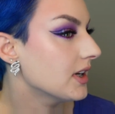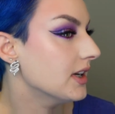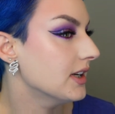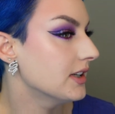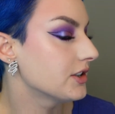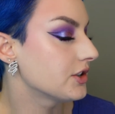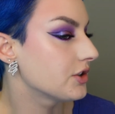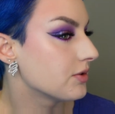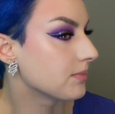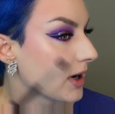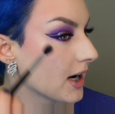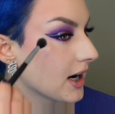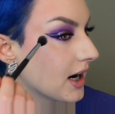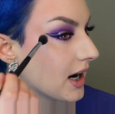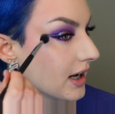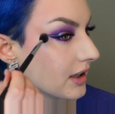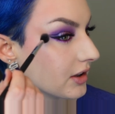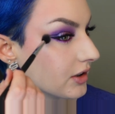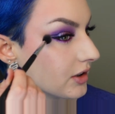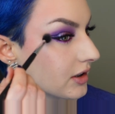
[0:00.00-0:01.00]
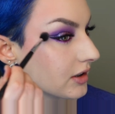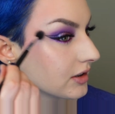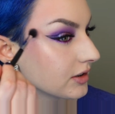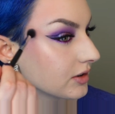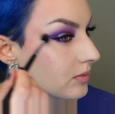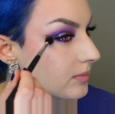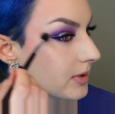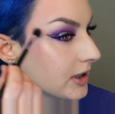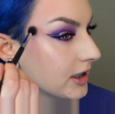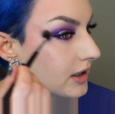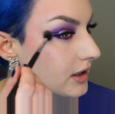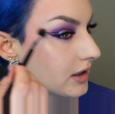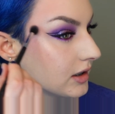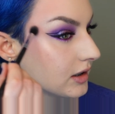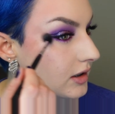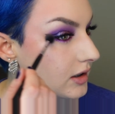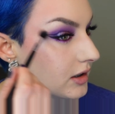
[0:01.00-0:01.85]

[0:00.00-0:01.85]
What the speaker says: into my eye look a little bit.